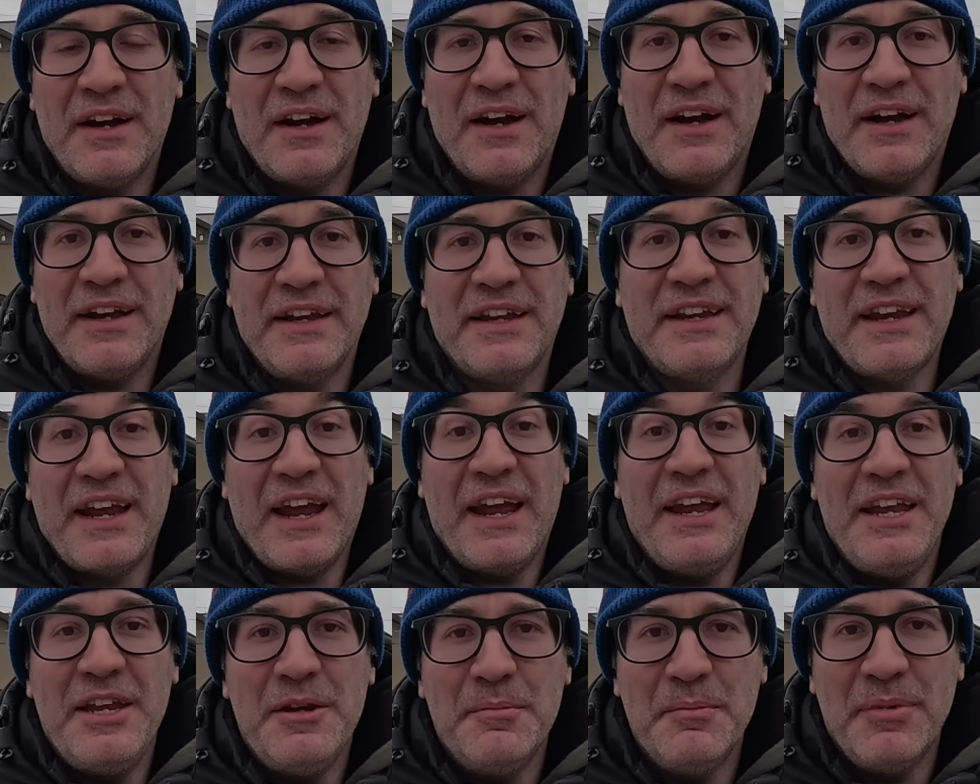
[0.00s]
I
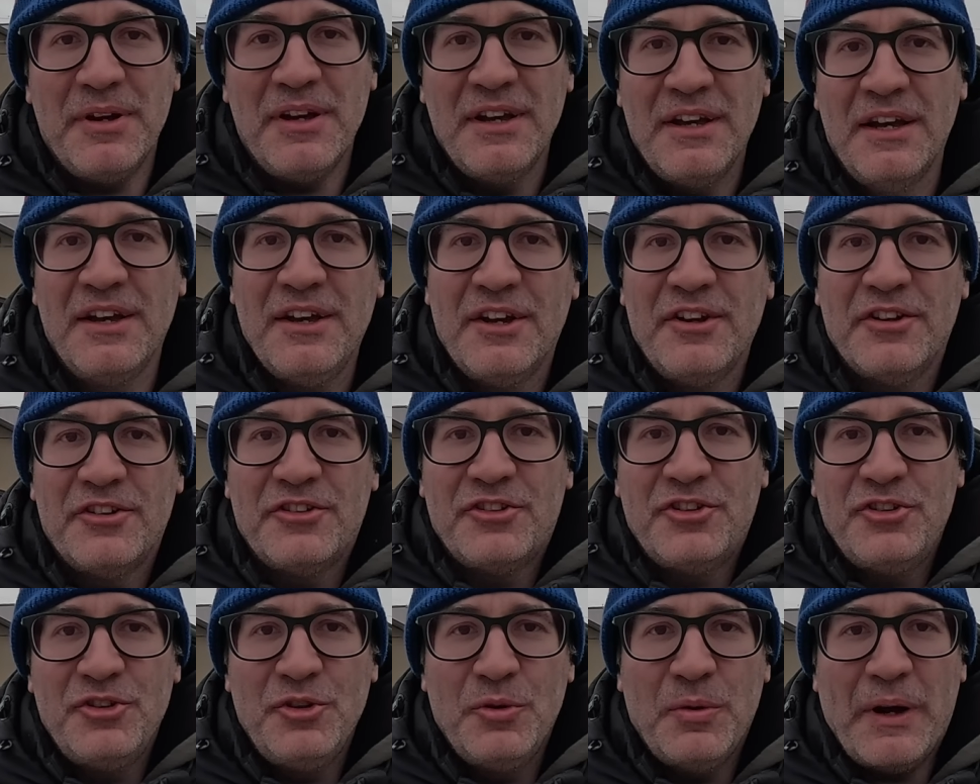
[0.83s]
came
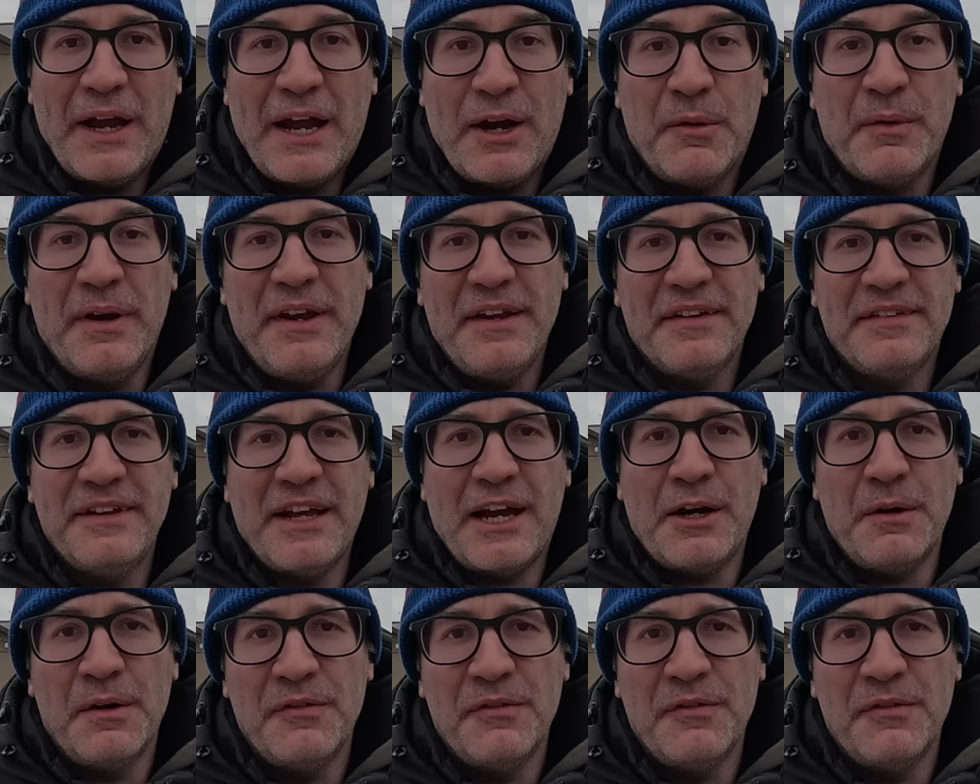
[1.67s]
to how it is now.